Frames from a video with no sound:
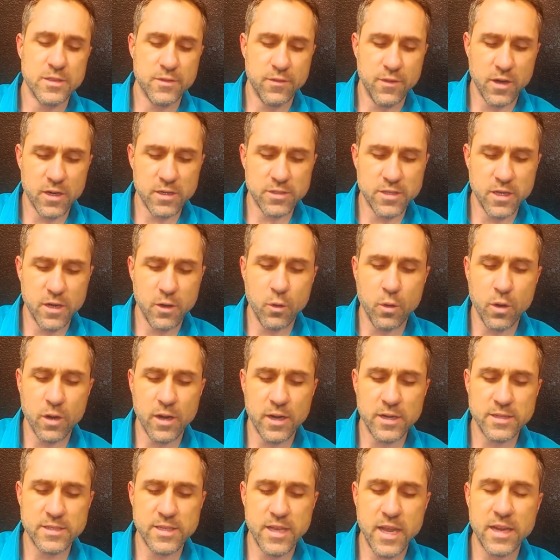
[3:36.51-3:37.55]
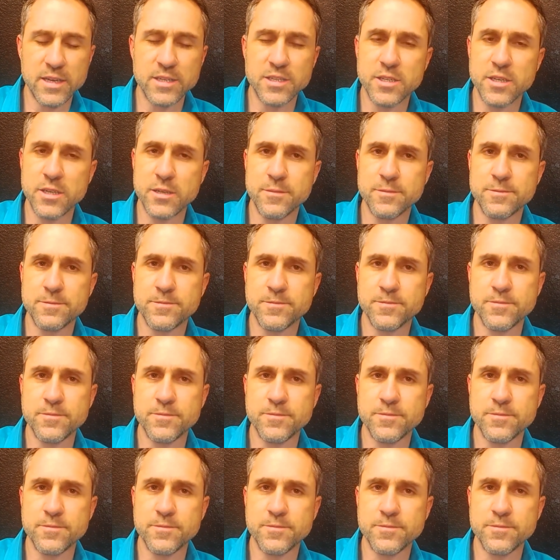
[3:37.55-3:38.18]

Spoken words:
far as an organization,